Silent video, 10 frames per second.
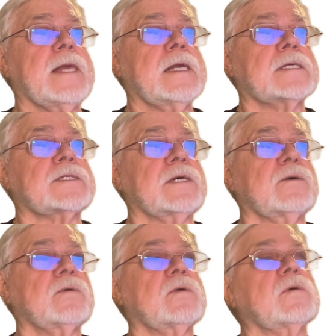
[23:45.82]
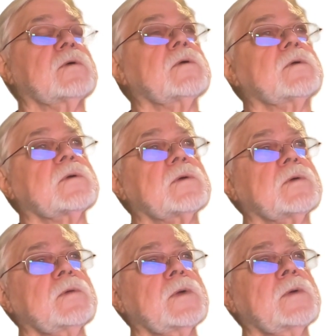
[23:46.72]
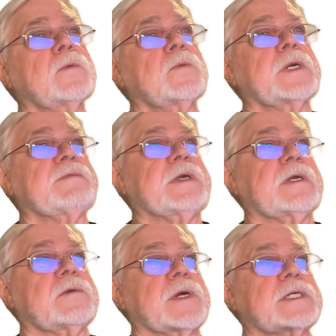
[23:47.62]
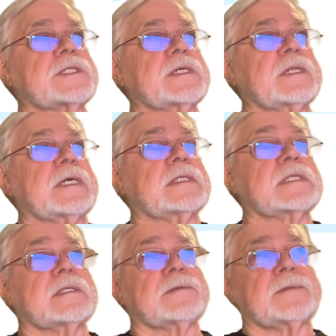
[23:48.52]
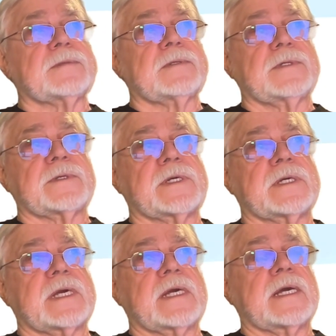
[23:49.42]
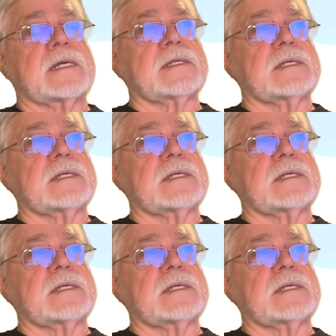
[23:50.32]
So one of the interesting things looking at